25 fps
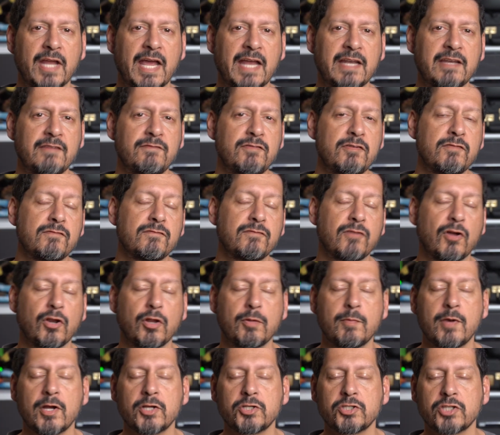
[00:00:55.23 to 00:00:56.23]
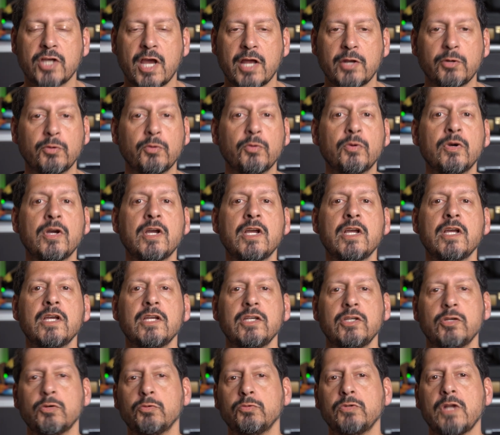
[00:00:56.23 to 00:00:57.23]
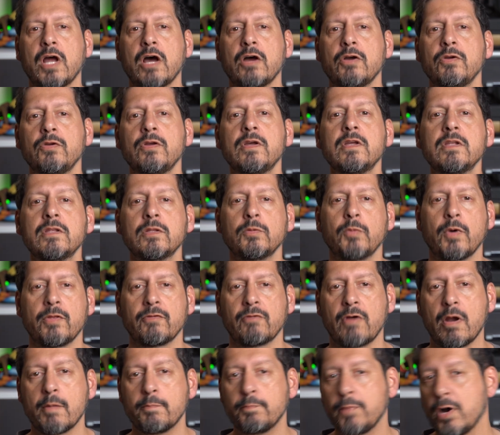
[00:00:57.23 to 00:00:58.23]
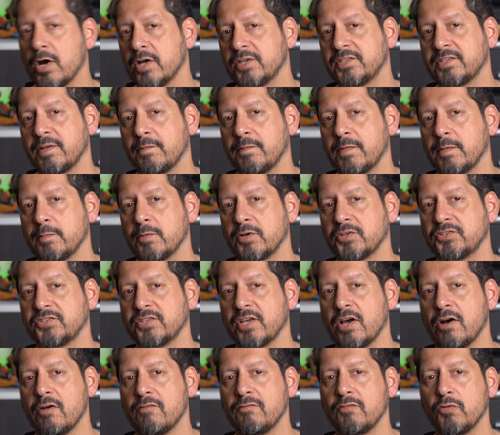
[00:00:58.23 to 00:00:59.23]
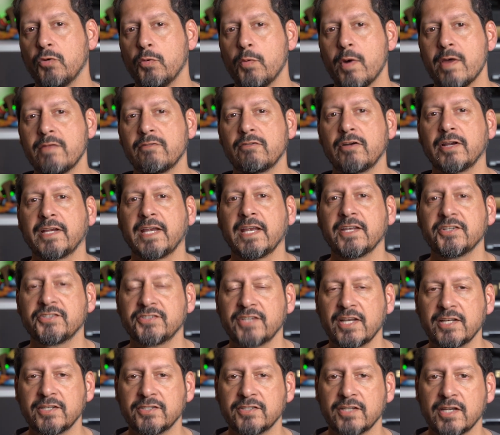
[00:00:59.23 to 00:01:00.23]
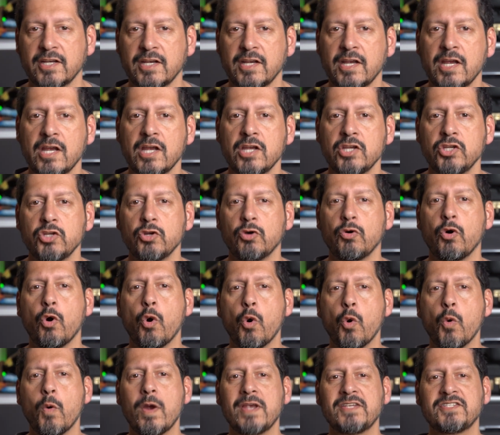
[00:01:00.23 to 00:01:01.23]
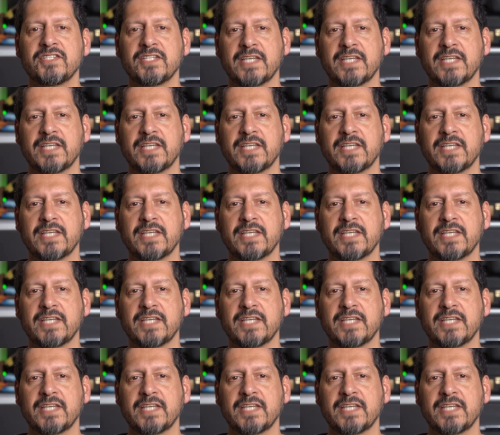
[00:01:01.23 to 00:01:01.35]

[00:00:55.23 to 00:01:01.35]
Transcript: And if you follow my channel, you'll know that whether I buy something myself or whether I get sent it, you'll always